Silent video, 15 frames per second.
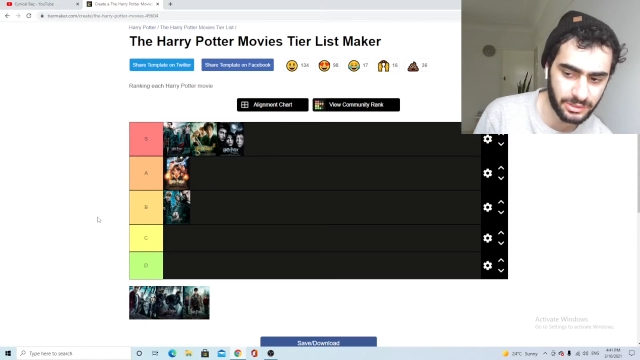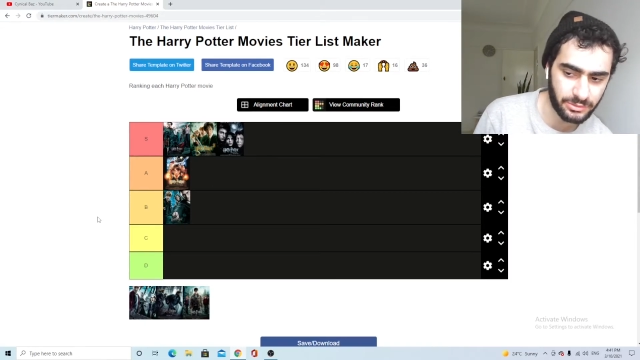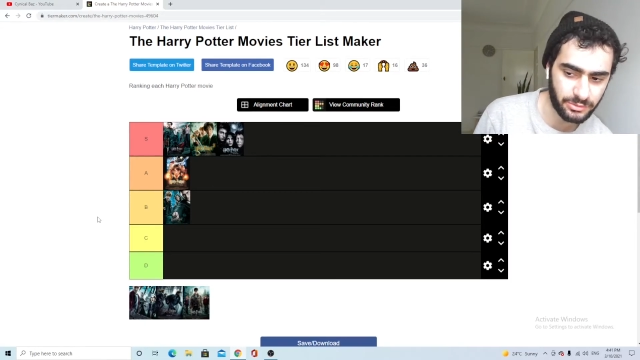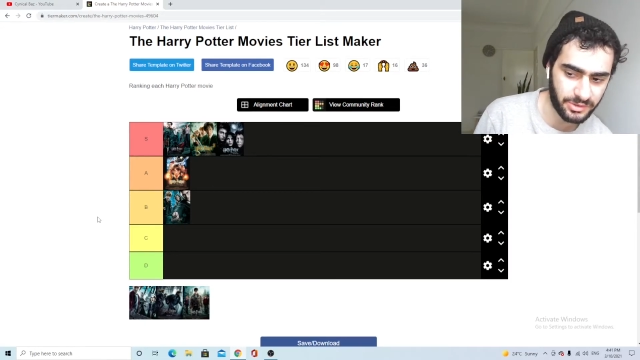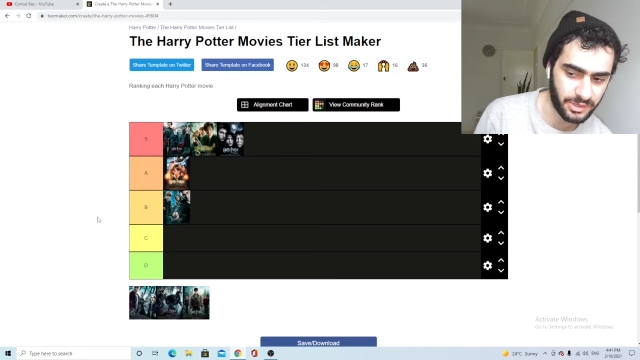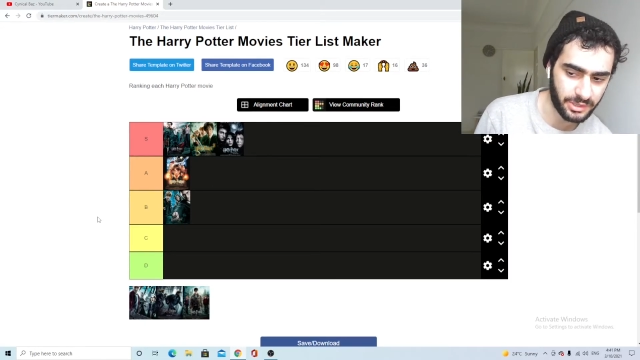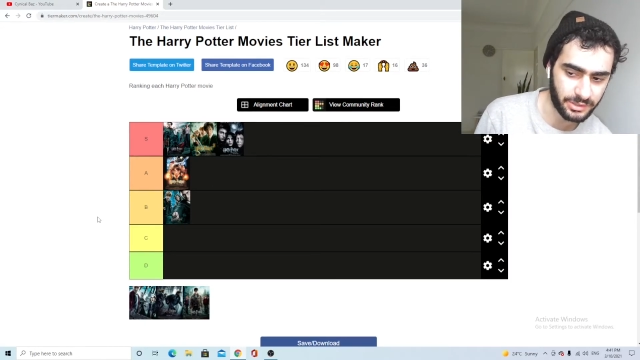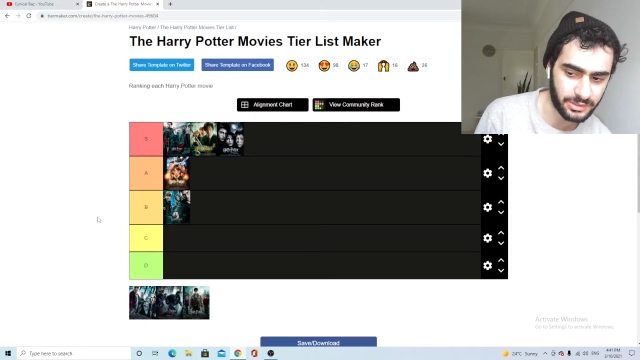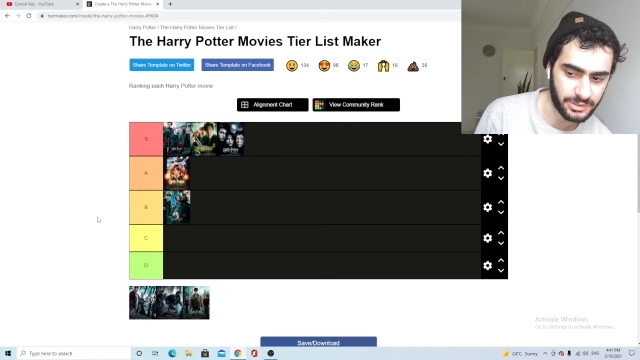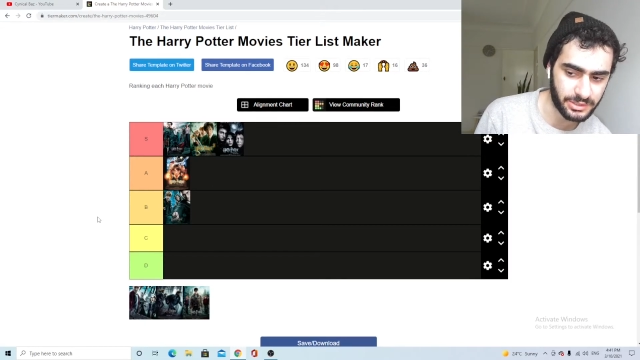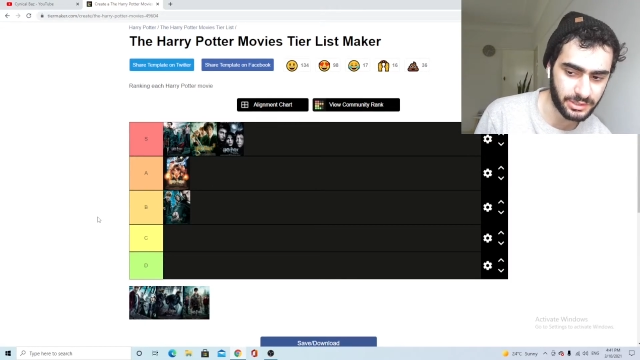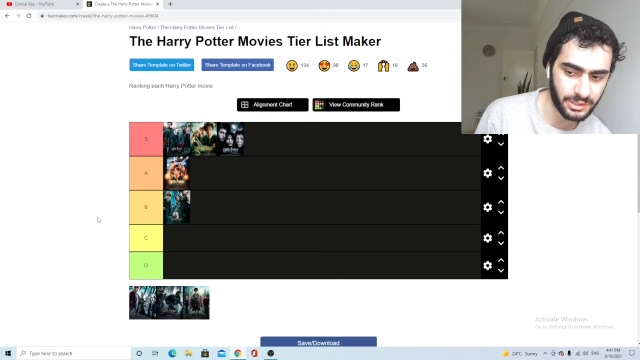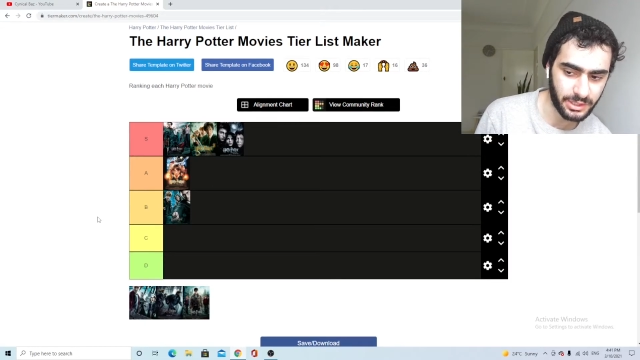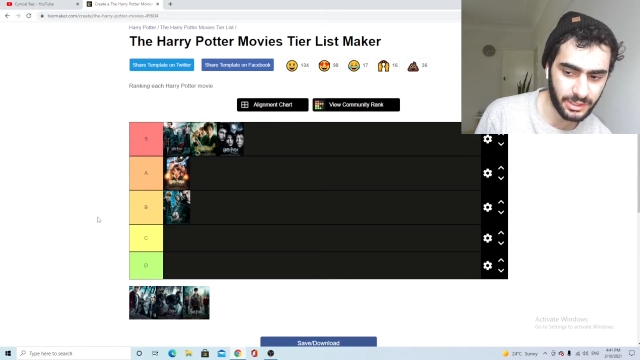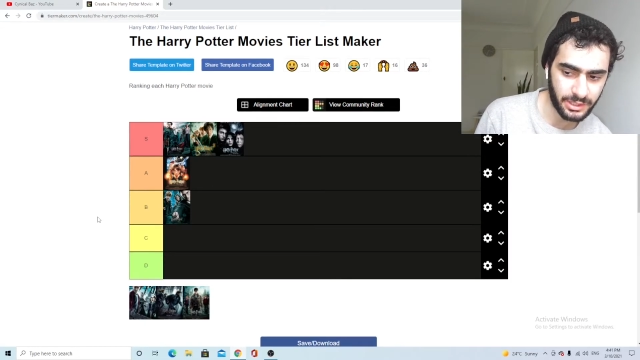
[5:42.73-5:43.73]
do the others.
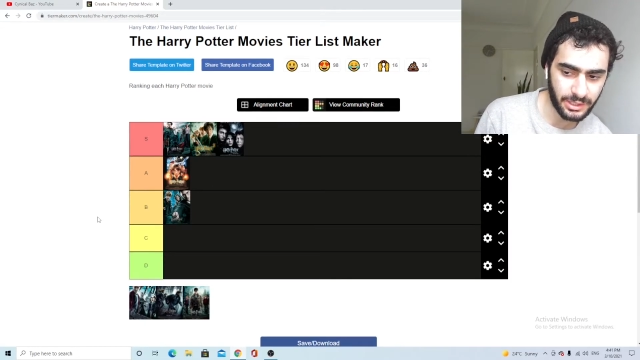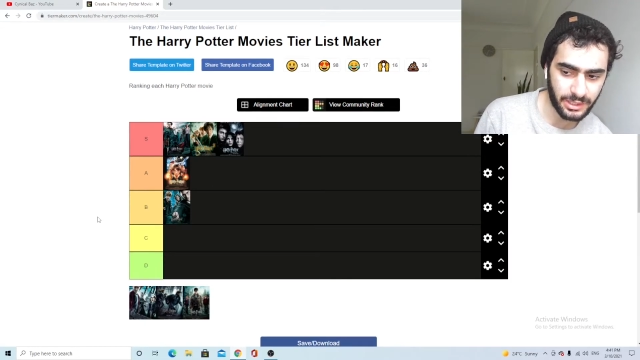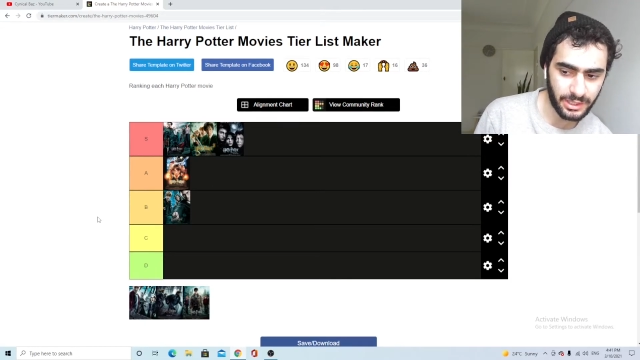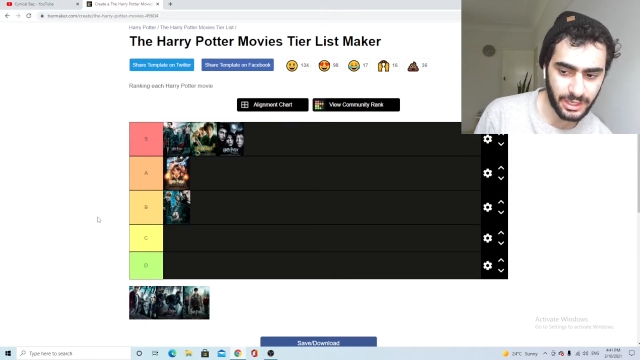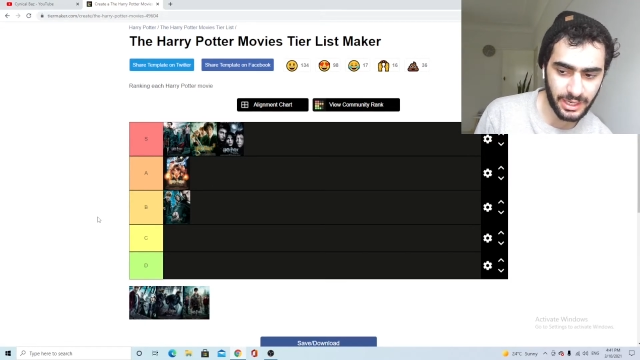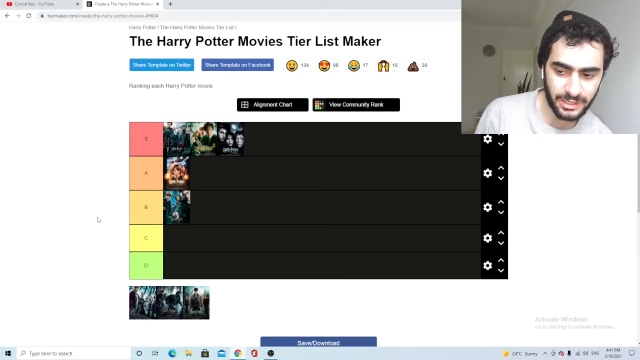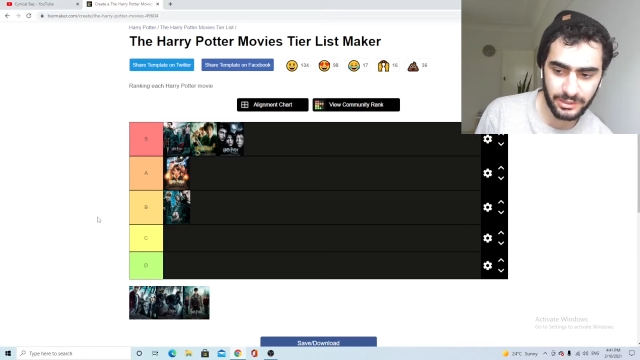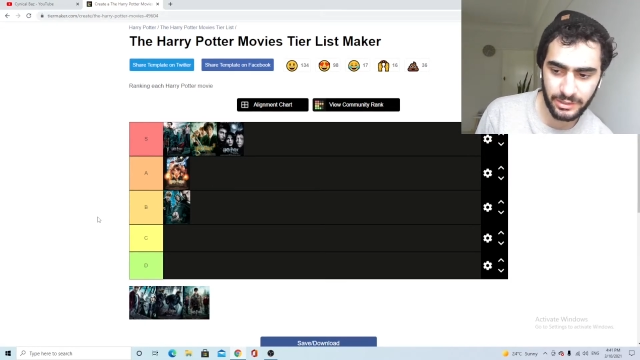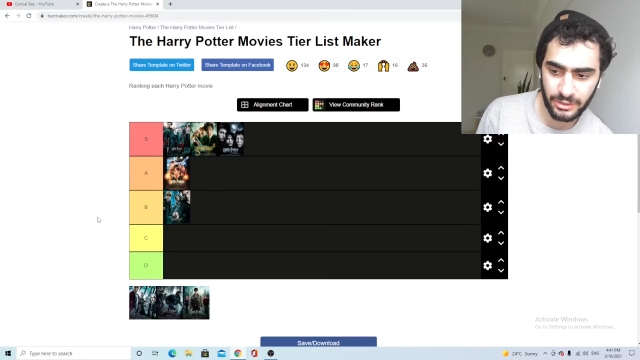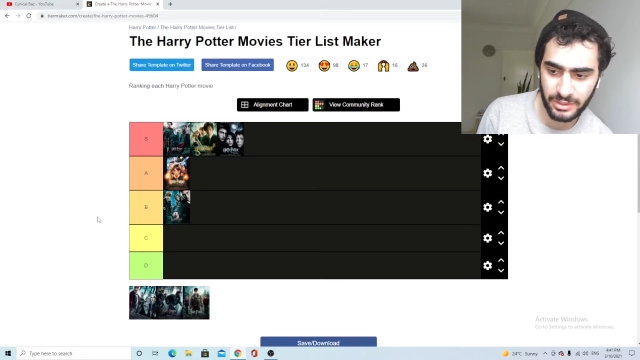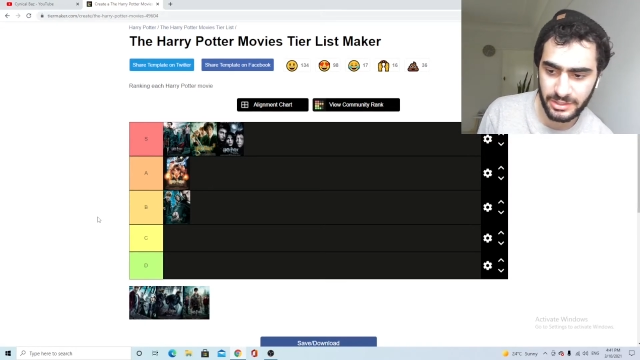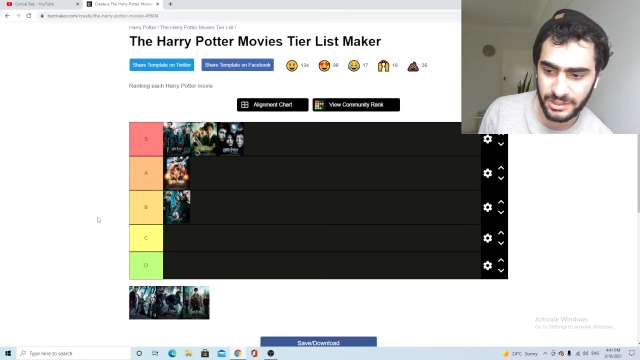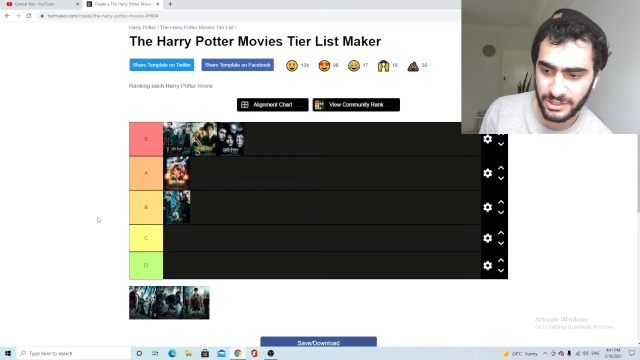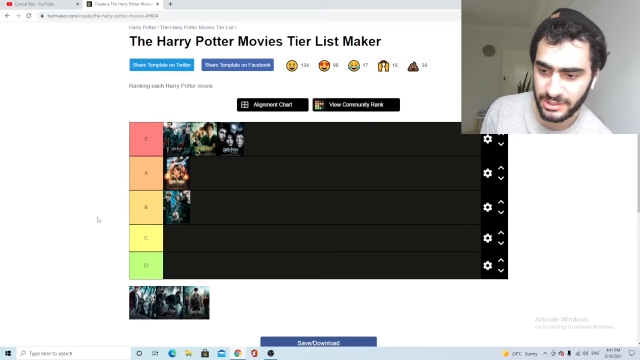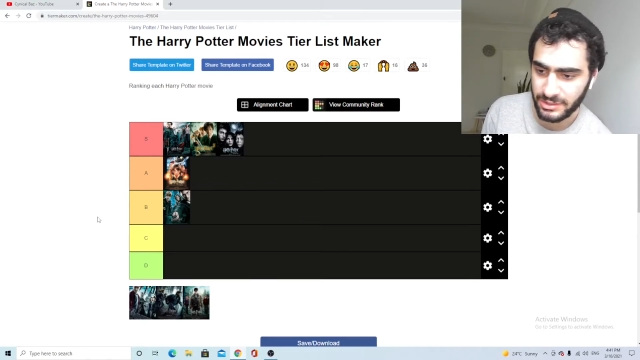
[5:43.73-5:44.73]
I don't know,
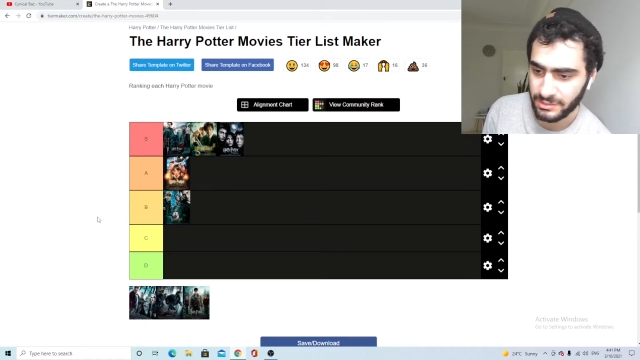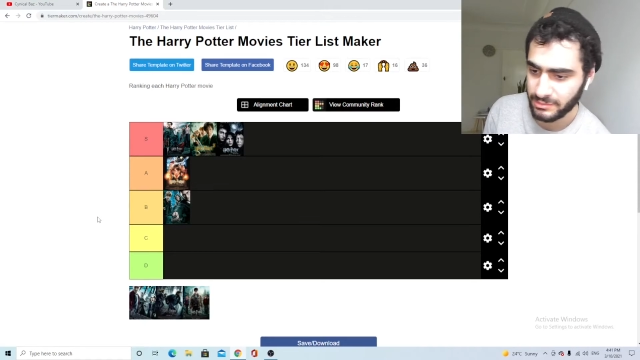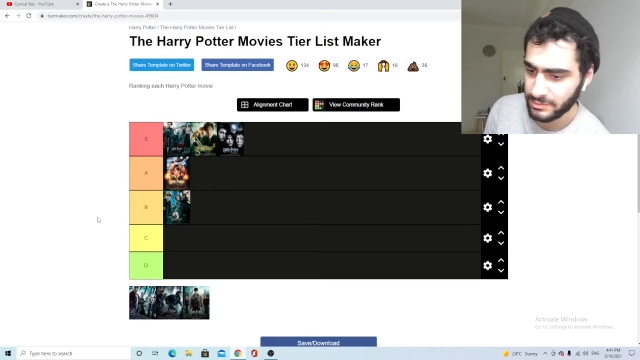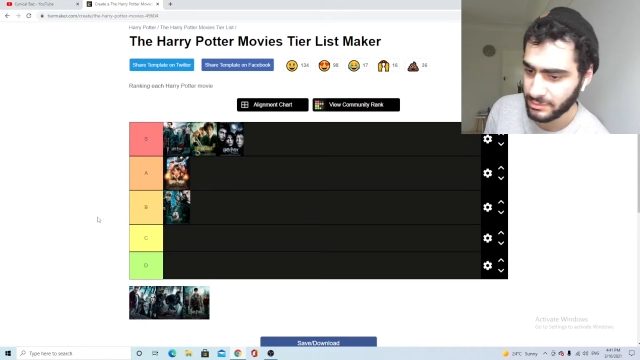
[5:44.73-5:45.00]
it's just...